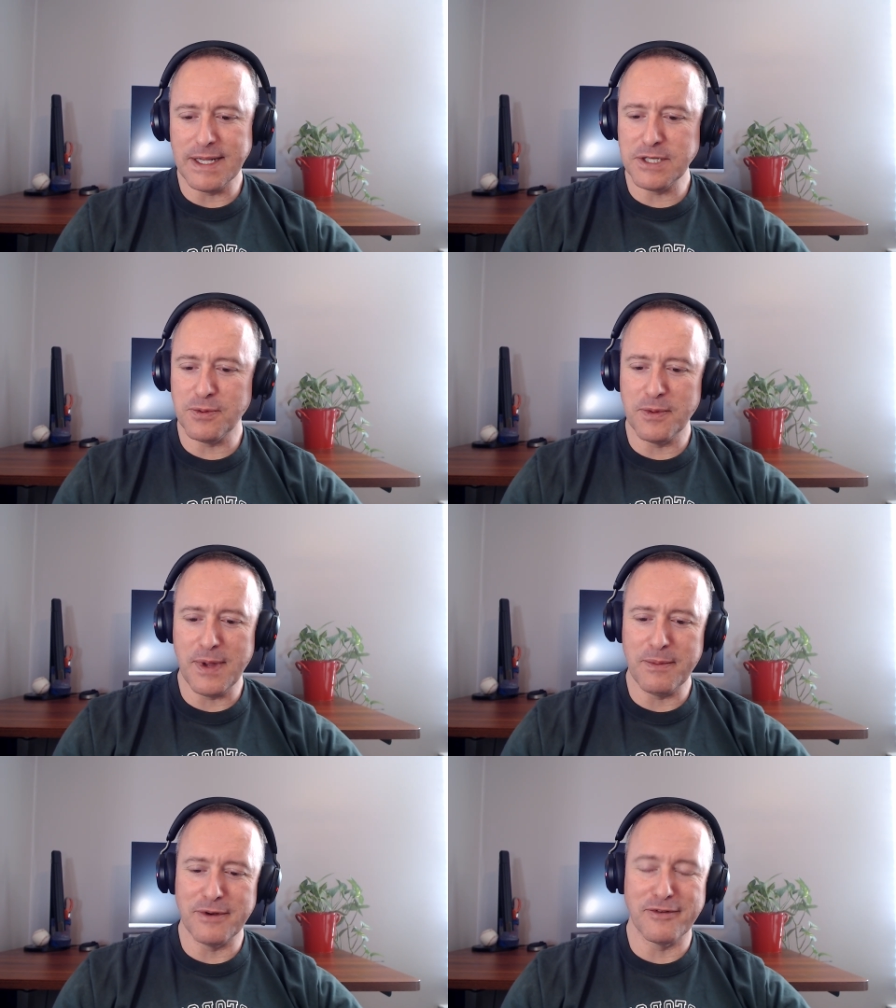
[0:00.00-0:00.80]
They just want to
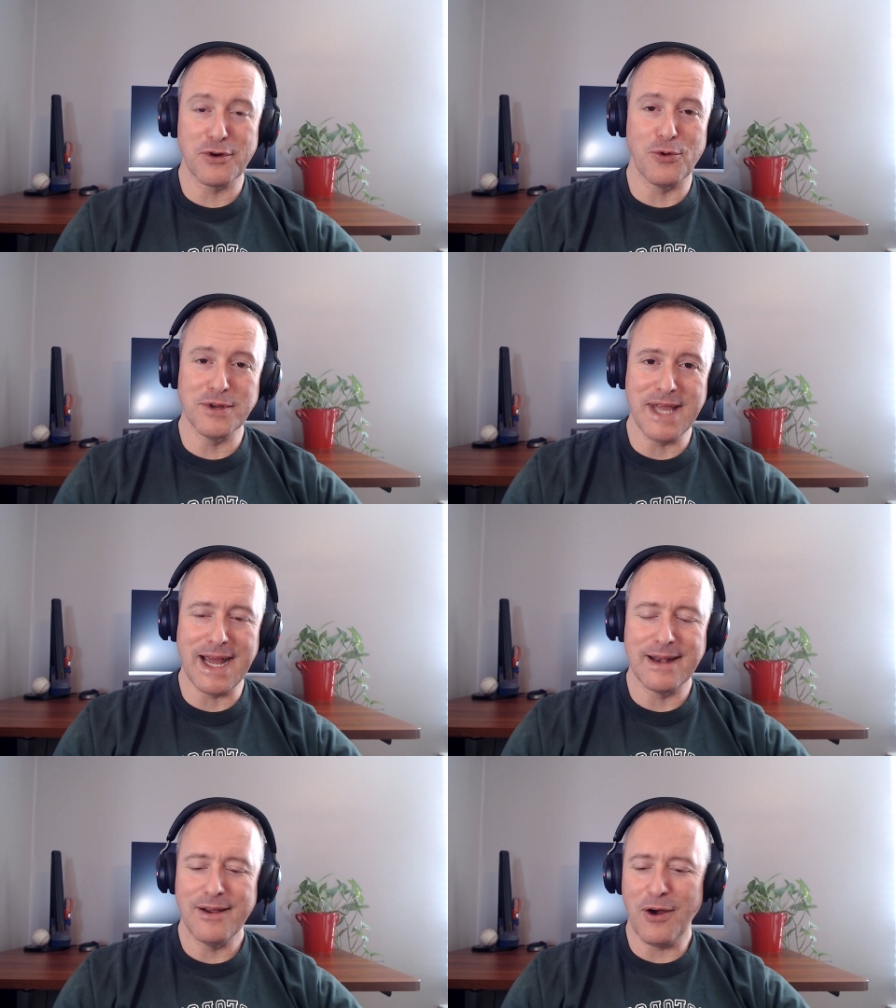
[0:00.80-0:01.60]
be able to record
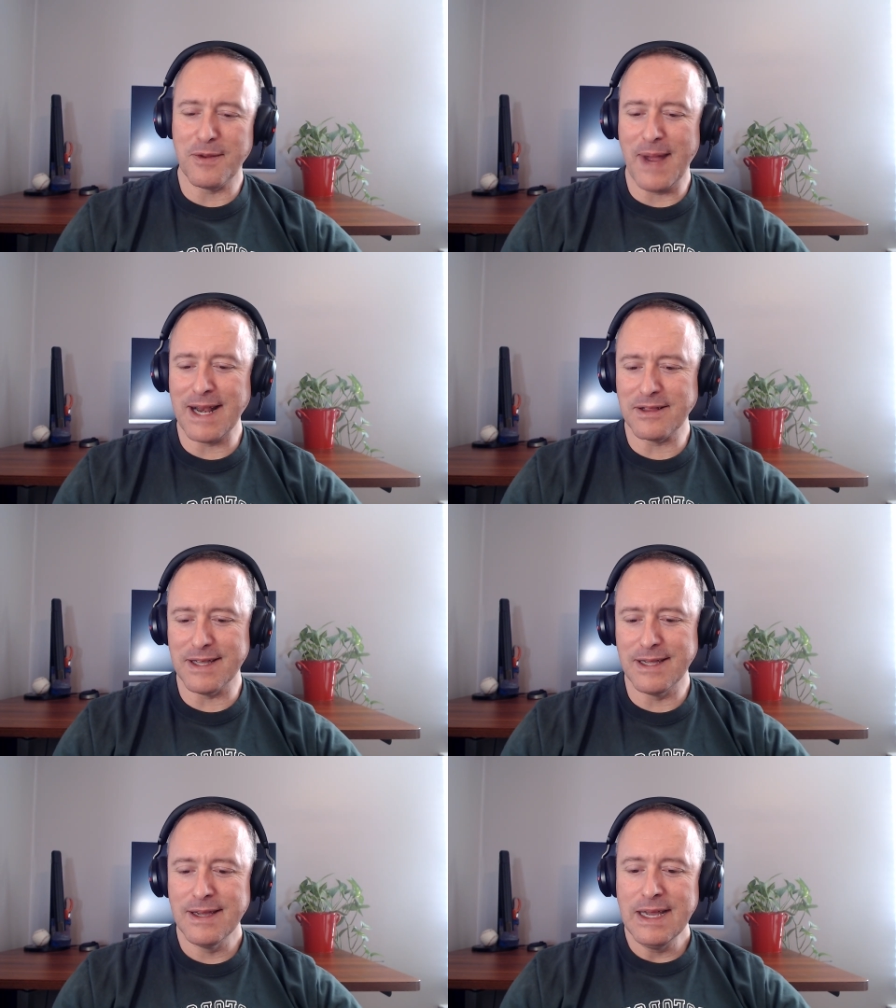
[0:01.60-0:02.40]
that automatically.